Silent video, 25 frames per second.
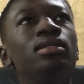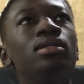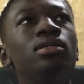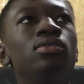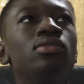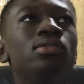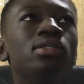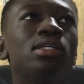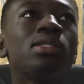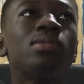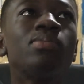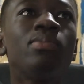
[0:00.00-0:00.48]

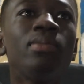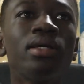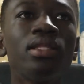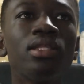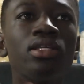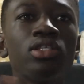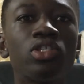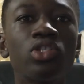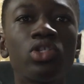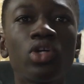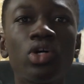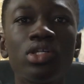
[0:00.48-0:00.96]
you just make
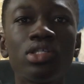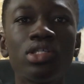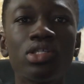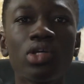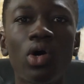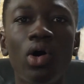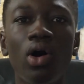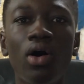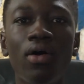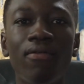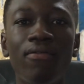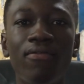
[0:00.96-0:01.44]
the shot
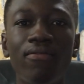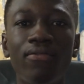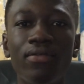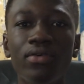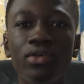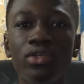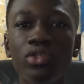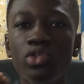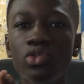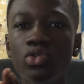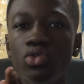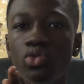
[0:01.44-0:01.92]
of
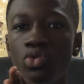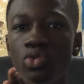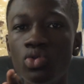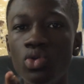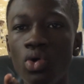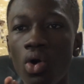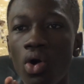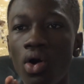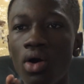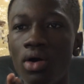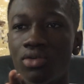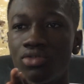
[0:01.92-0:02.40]
you
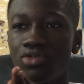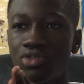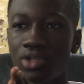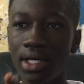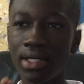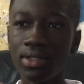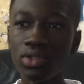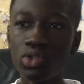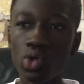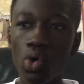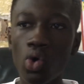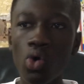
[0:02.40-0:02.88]

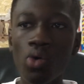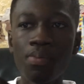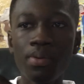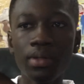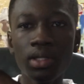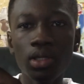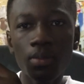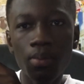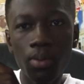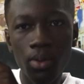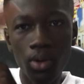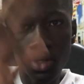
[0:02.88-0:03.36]
trying to
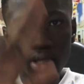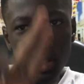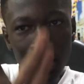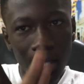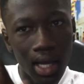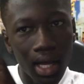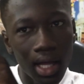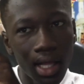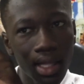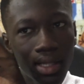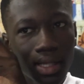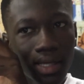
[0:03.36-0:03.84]
open a
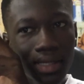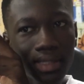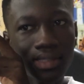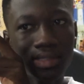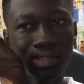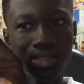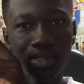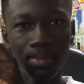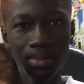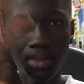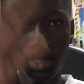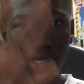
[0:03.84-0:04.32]
portal, like
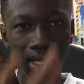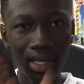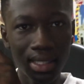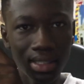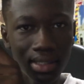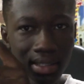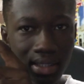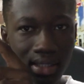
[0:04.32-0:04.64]
something like